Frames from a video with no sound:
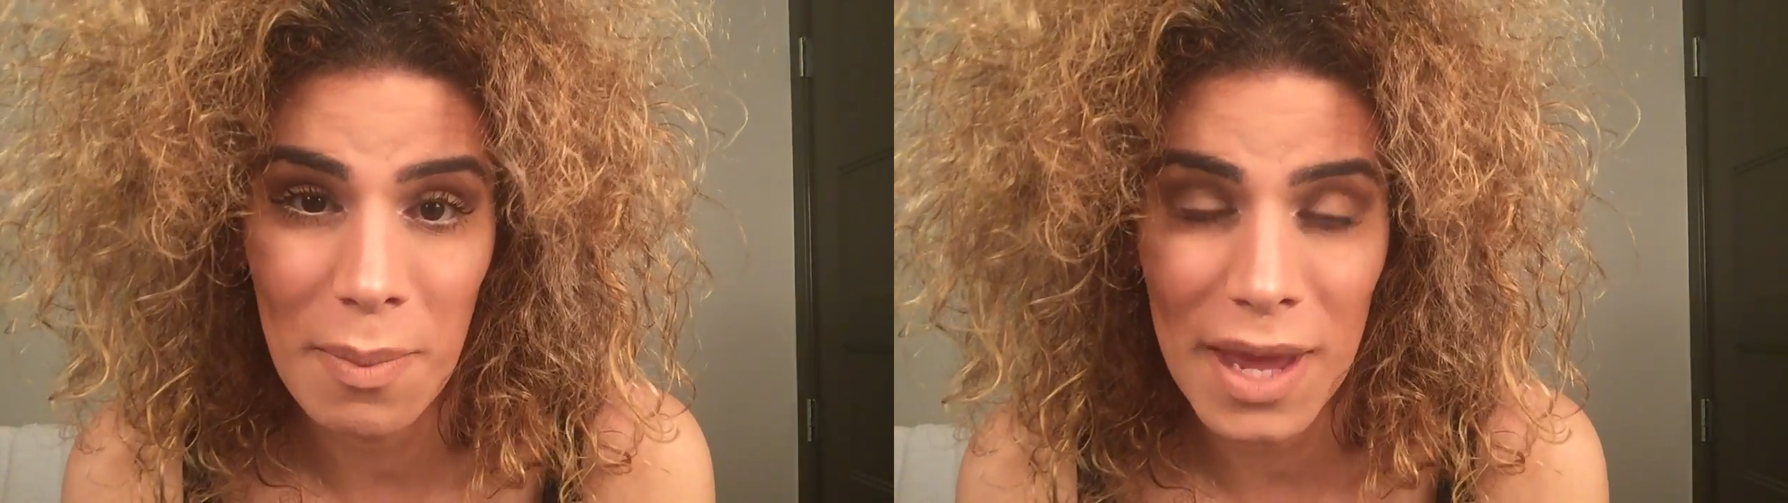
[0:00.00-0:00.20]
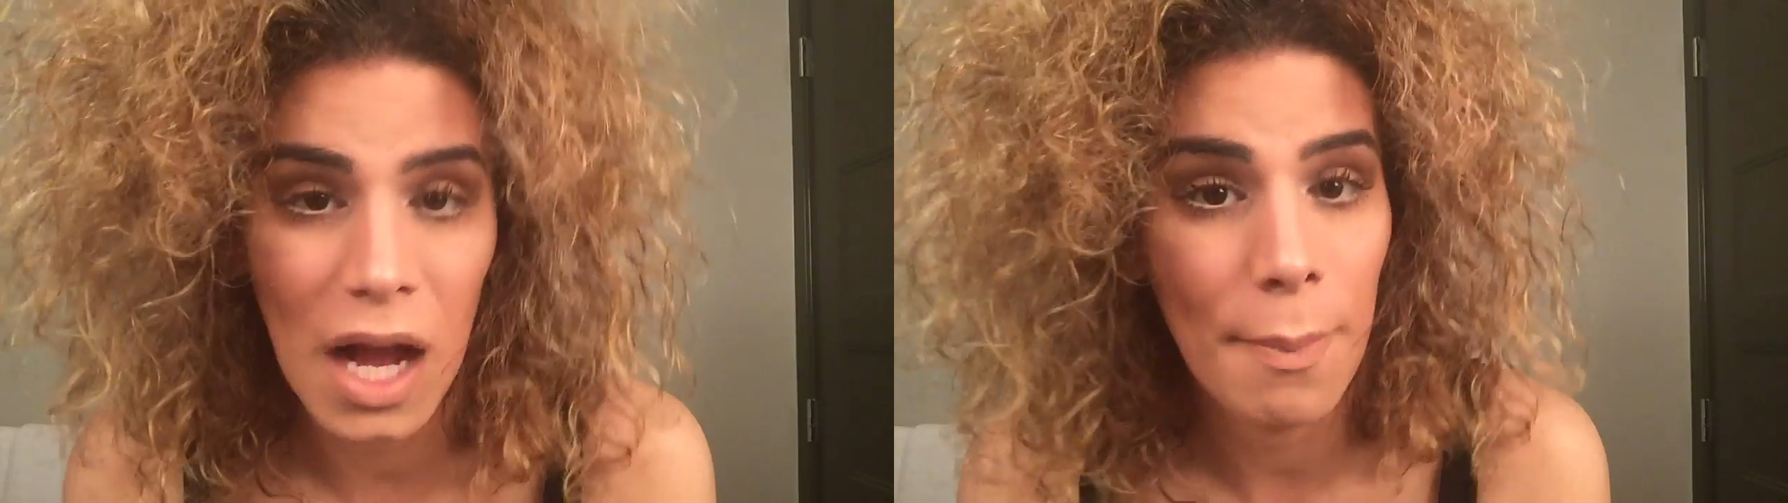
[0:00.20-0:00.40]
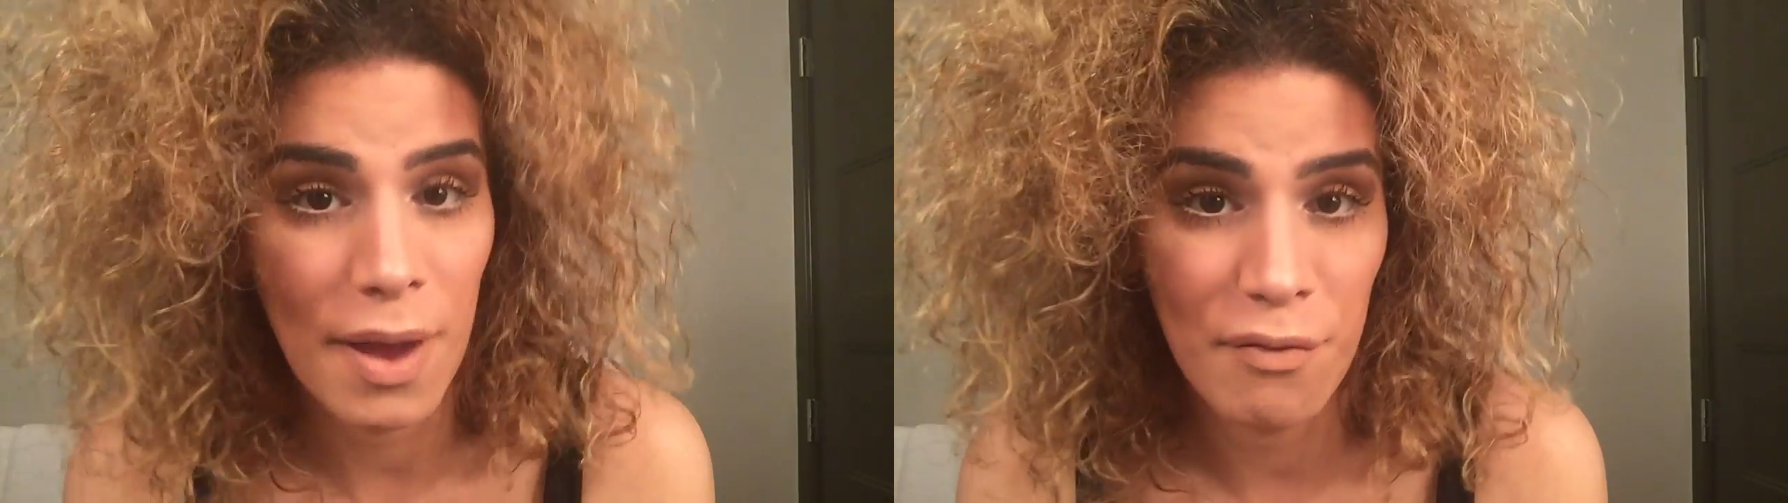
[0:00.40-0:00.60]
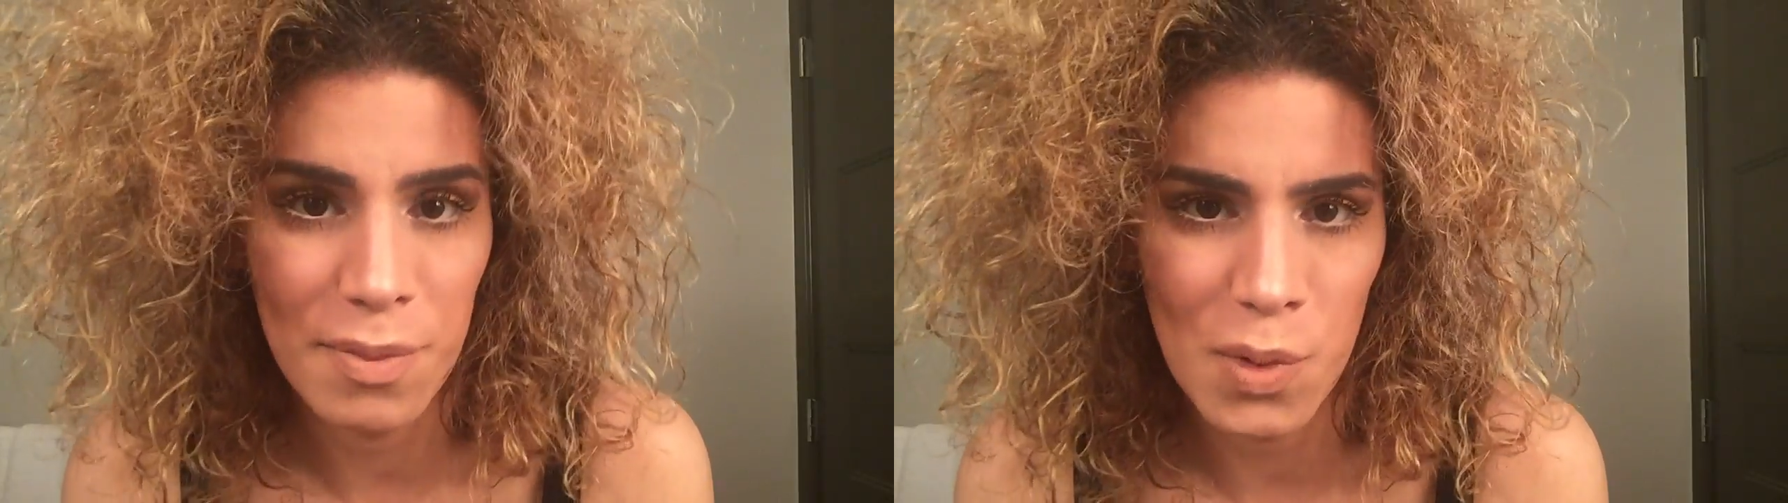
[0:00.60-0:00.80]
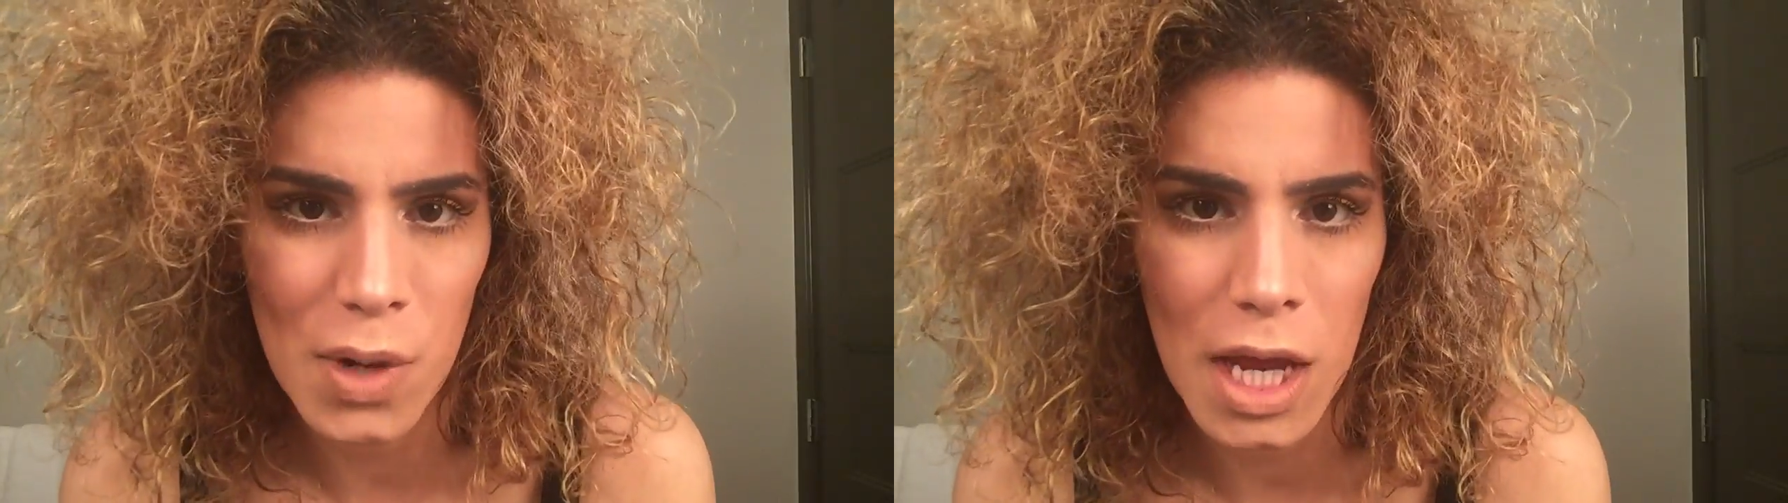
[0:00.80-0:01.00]
makeup every
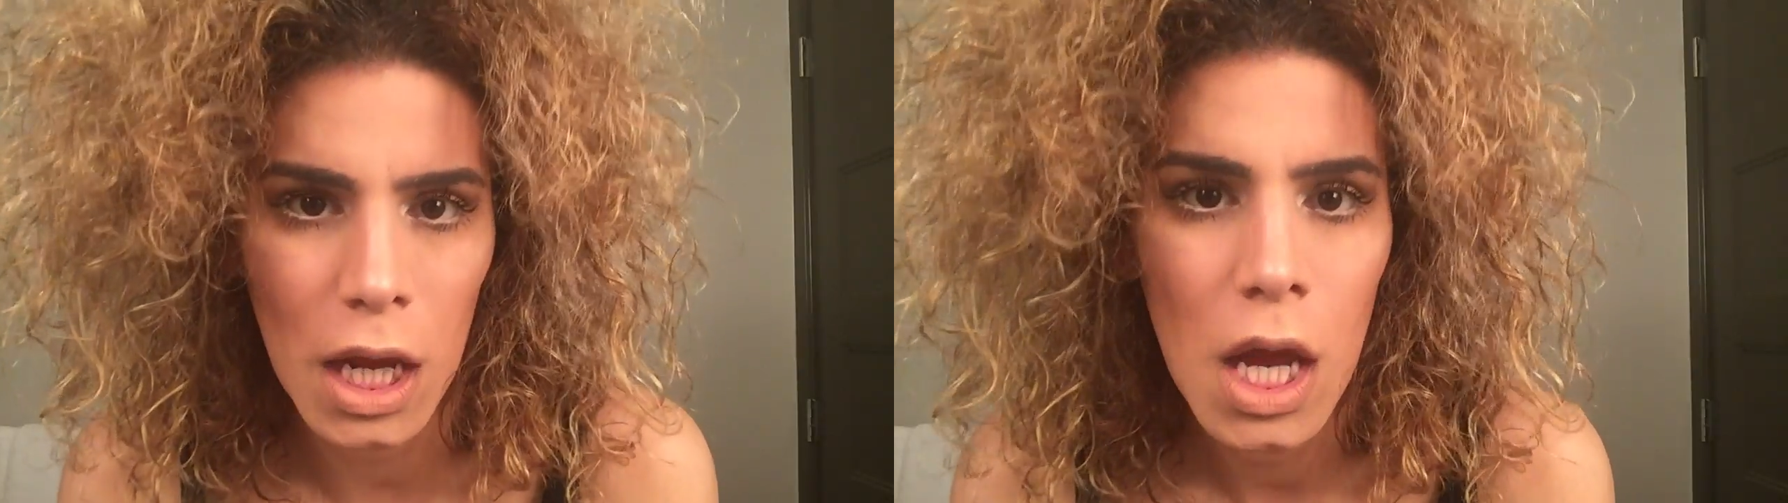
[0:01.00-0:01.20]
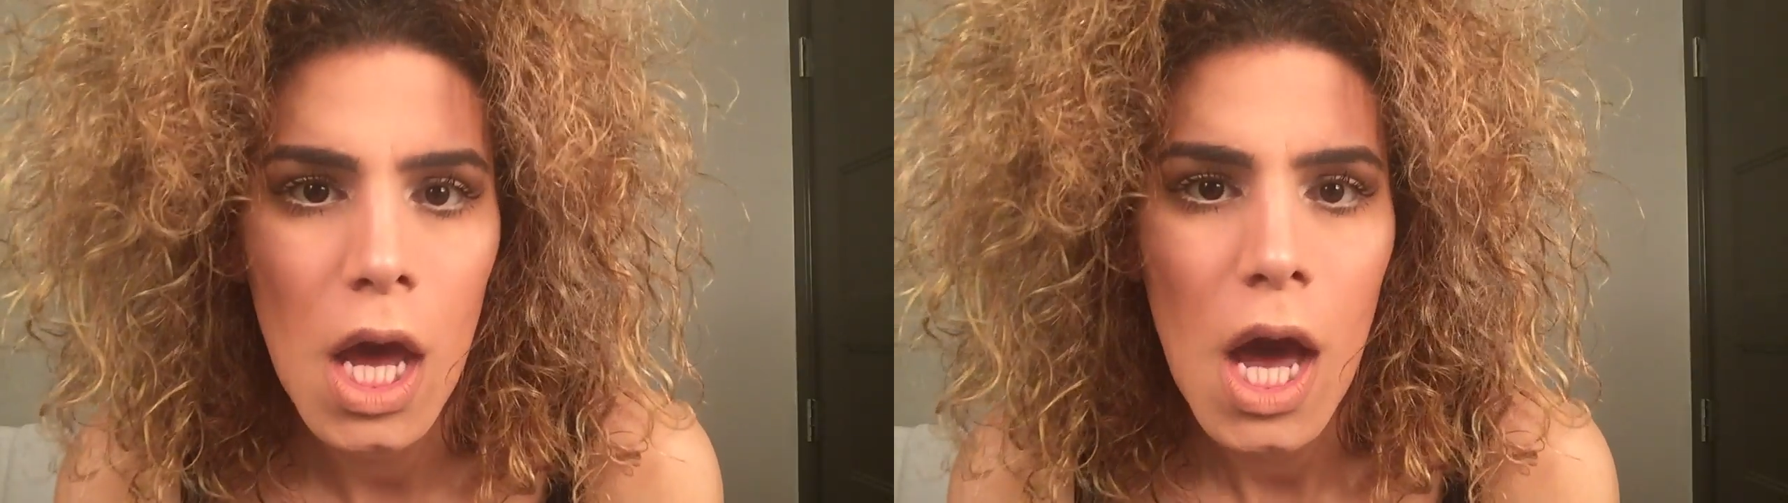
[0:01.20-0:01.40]
morning.